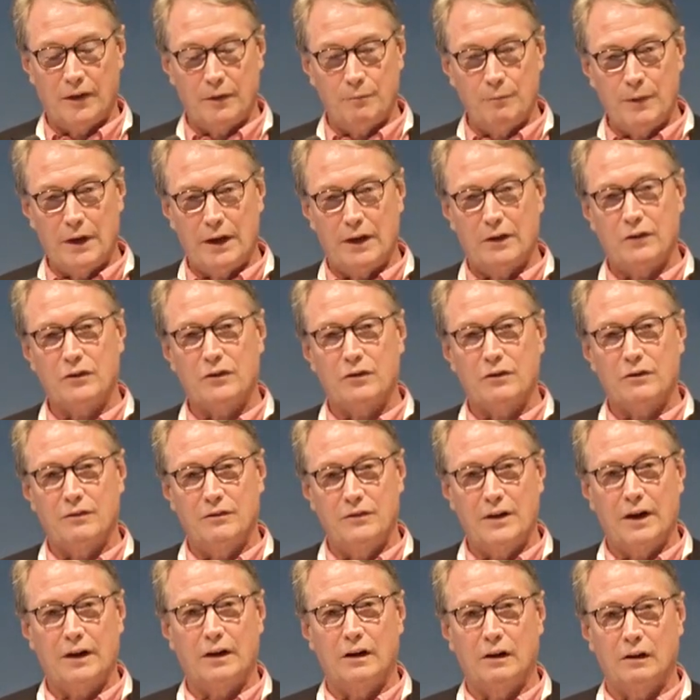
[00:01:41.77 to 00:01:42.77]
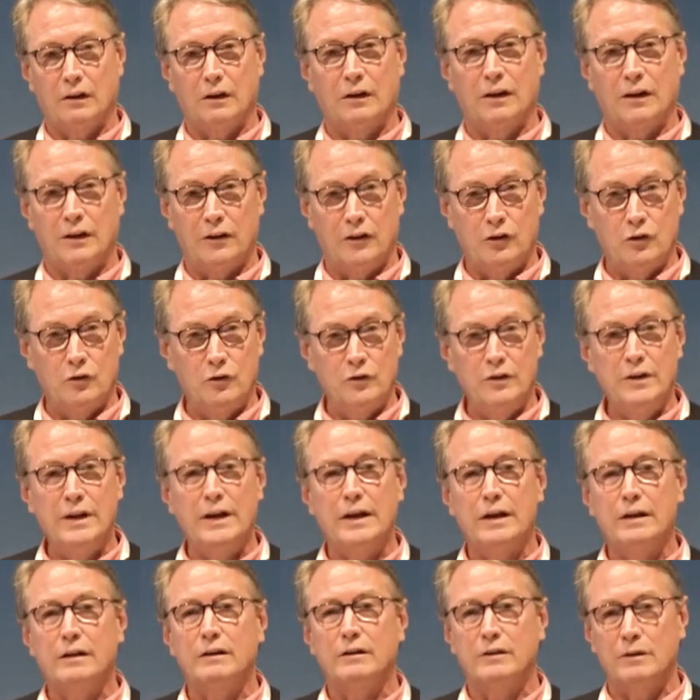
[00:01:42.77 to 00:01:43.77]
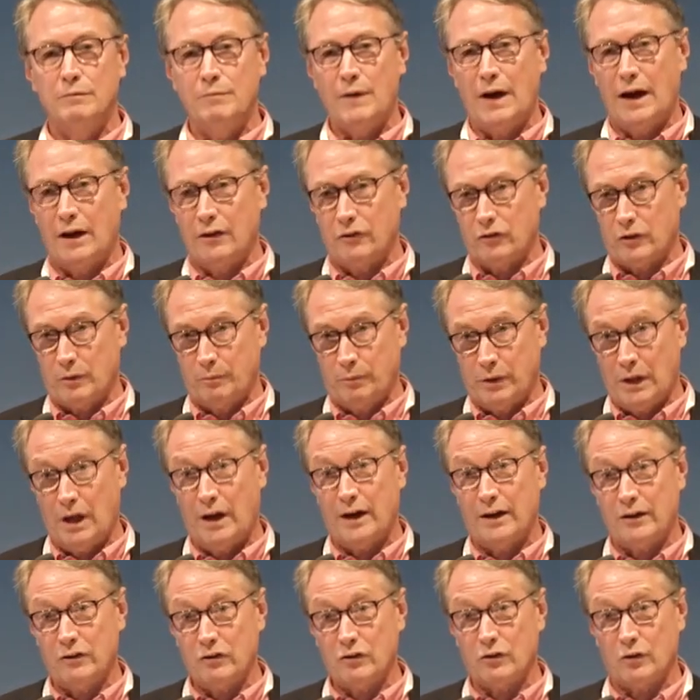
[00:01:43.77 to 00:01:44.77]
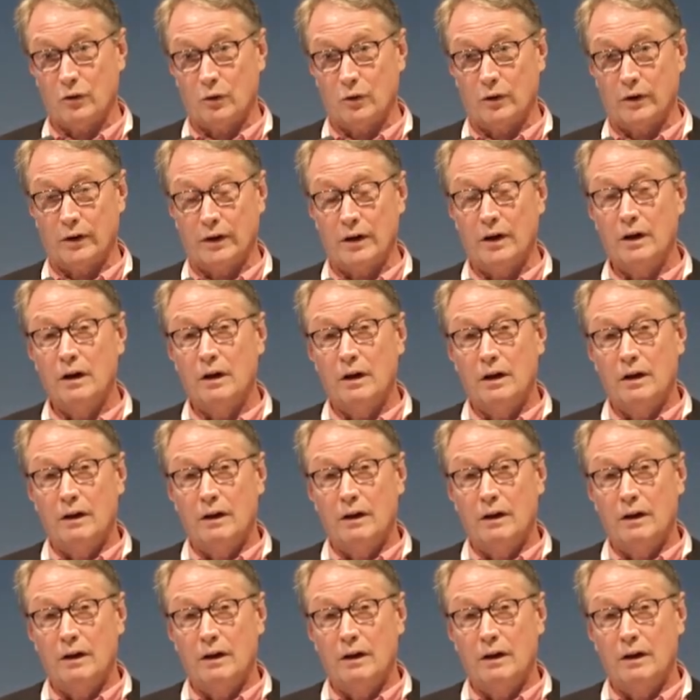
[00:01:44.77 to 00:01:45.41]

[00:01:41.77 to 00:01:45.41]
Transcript: that makes nickel a unique demand supply story